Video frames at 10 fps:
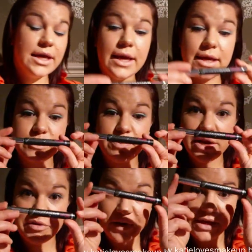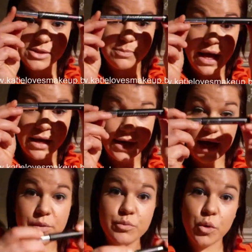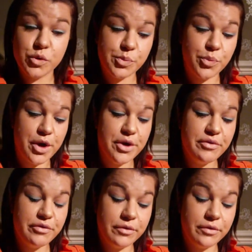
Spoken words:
is Benefit's Bad Gal Waterproof.